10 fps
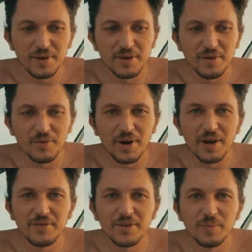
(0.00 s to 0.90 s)
uh, where I
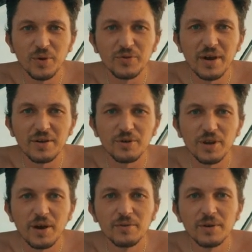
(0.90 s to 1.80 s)
have the boat anchored
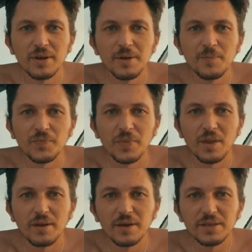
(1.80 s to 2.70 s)
now,
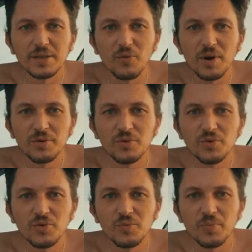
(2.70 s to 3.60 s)
he's the one
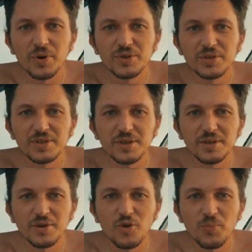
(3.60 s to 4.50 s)
who purchased
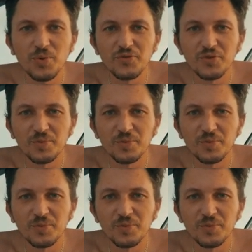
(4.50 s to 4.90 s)
the GoPro for